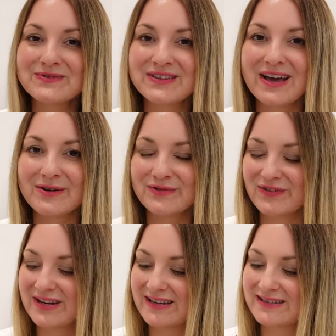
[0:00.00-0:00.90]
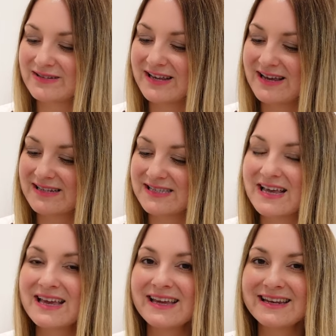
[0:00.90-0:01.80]
of the outfit ideas
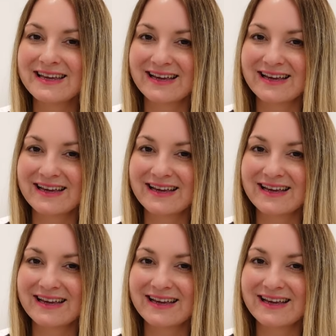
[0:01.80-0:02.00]
in a